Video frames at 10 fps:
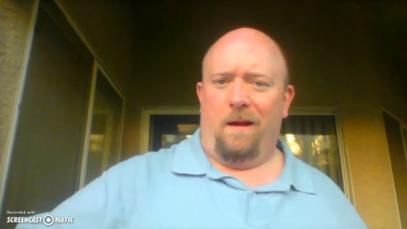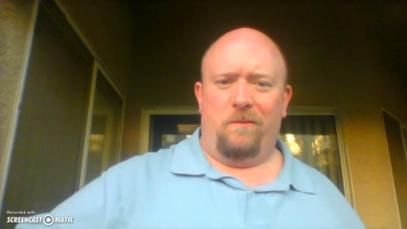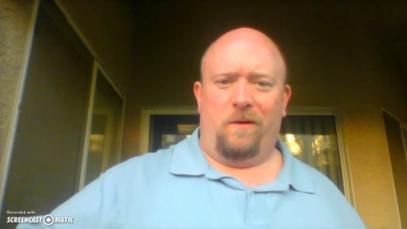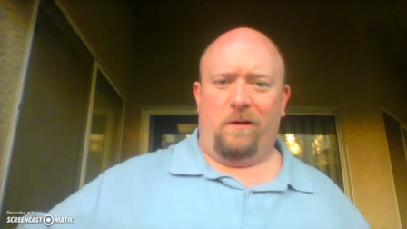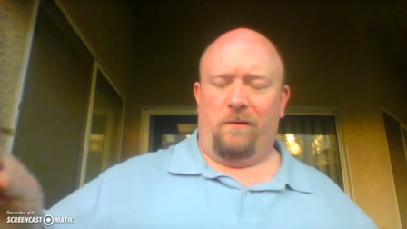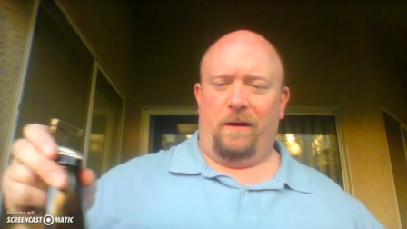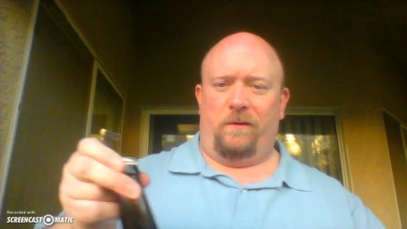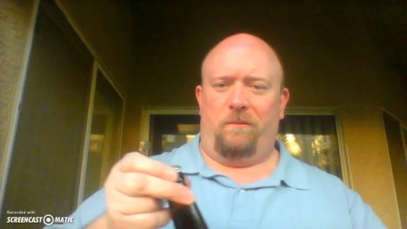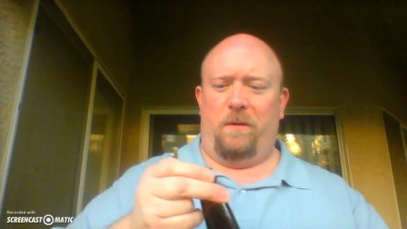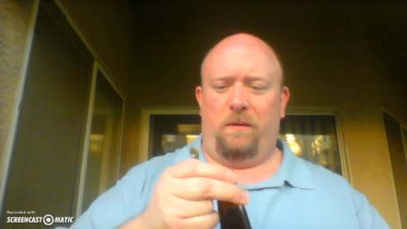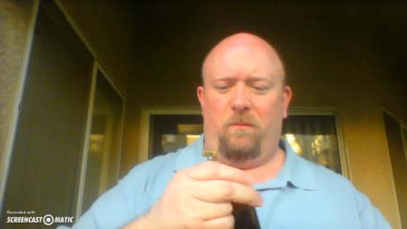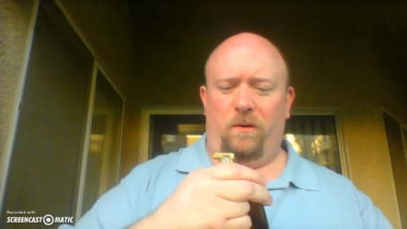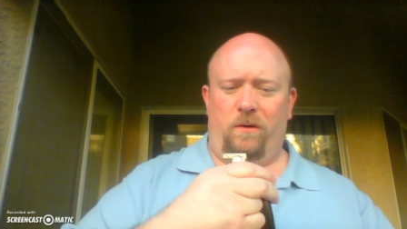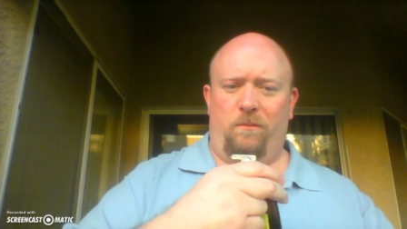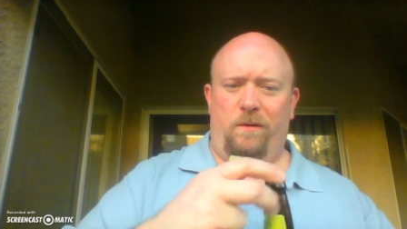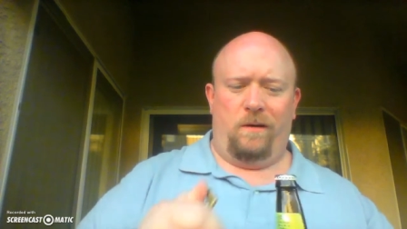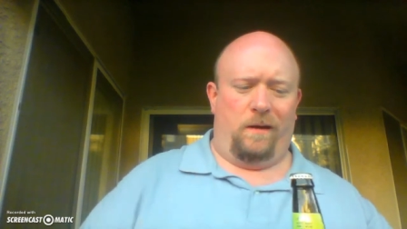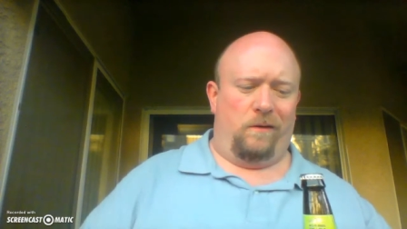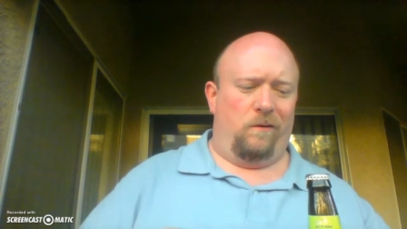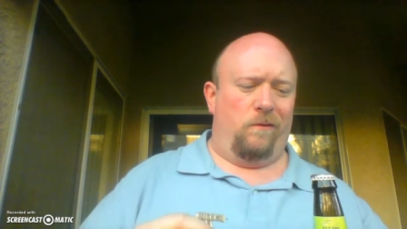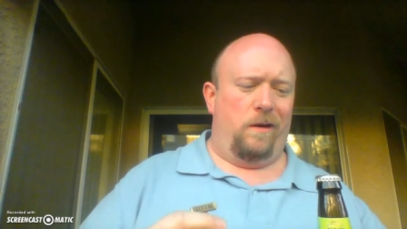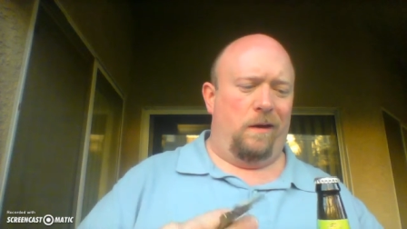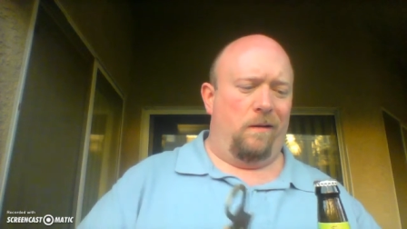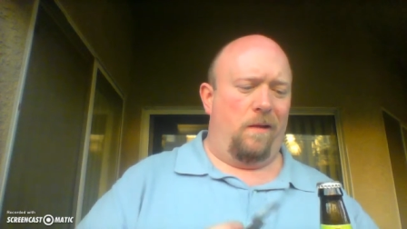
I'm just gonna crack this bad boy open, get to drinking.